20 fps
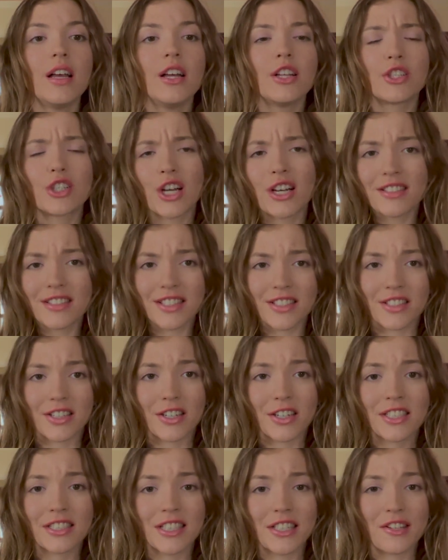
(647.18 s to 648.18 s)
Chances
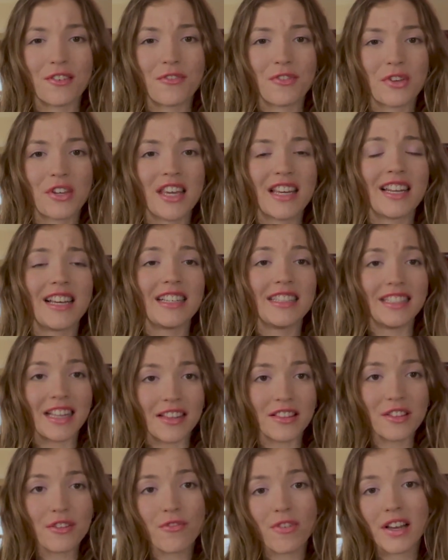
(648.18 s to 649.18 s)
are that if you can
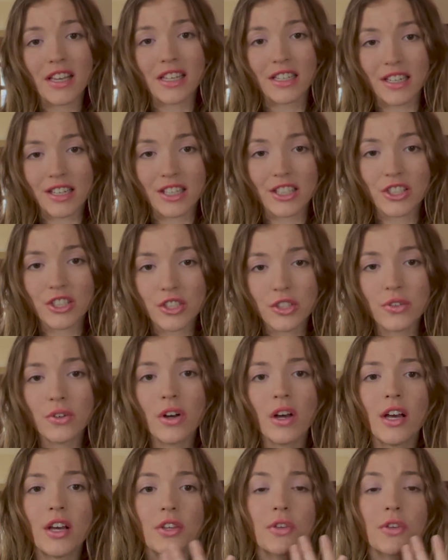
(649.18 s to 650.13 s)
identify an issue,